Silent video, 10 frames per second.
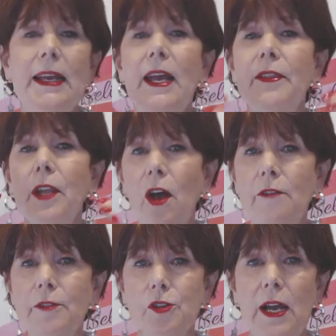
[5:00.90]
And the law
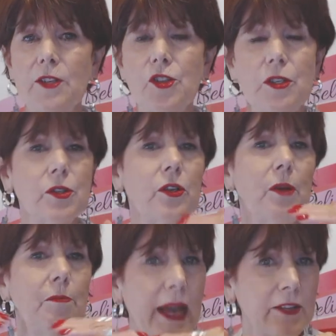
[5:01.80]
of attraction is going to
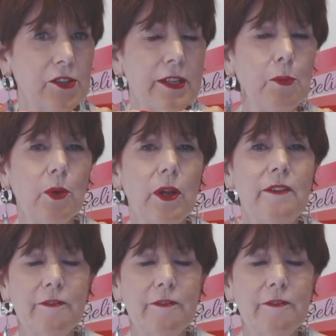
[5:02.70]
match that bright